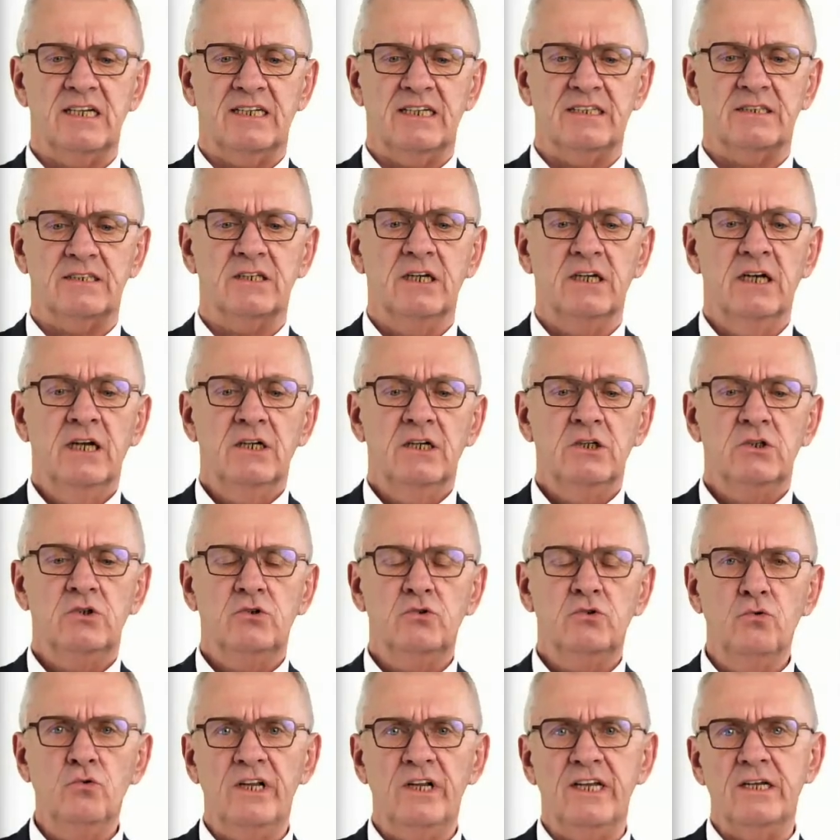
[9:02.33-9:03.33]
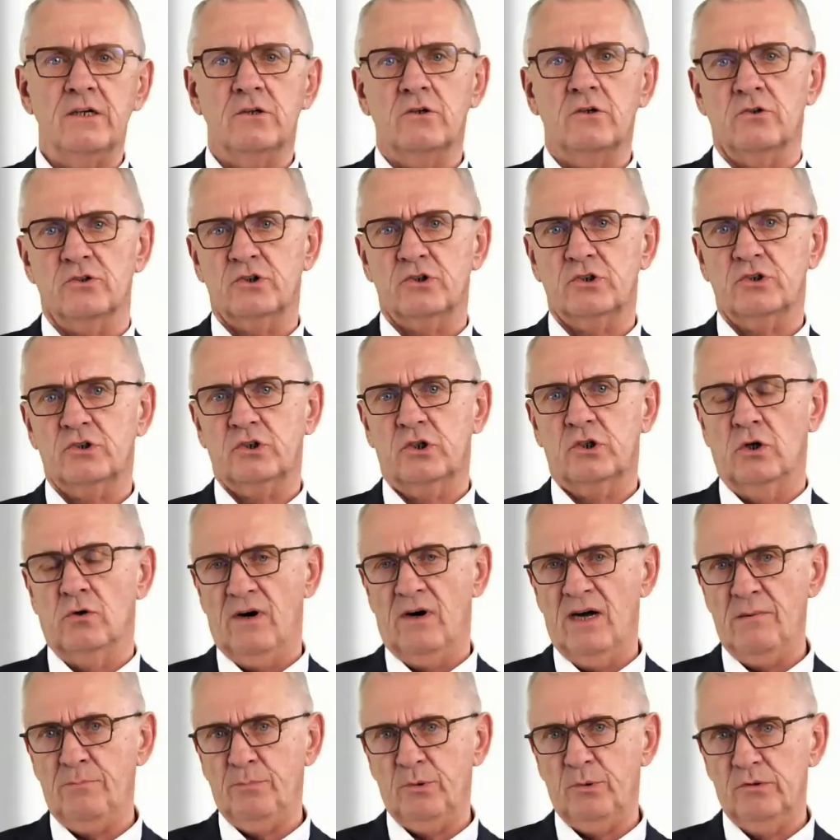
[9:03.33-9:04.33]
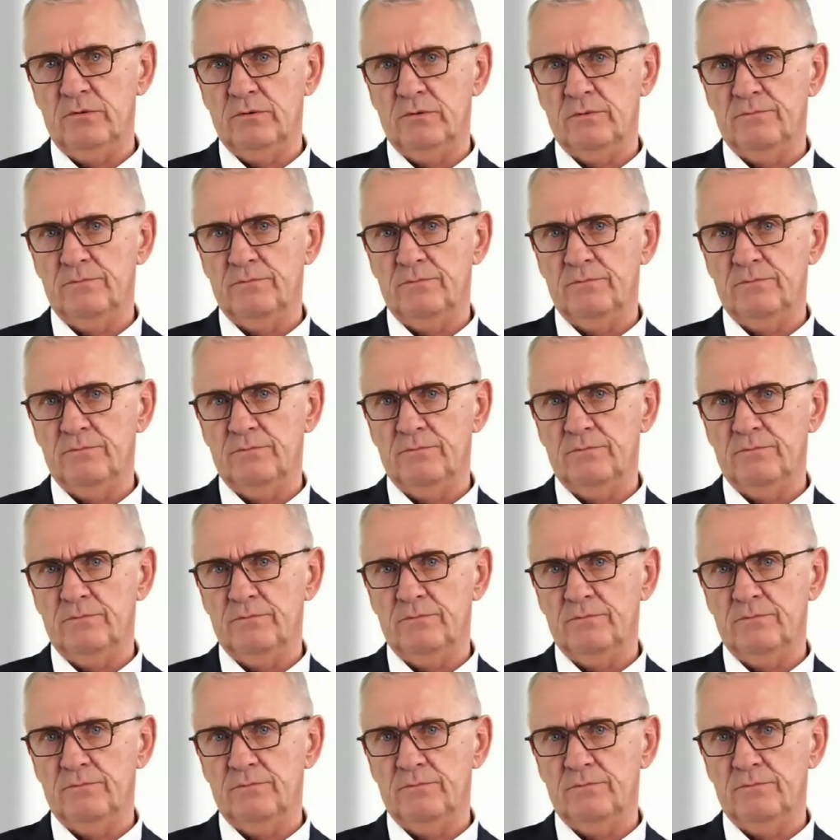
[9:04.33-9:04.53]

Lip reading: that tooling costs go up,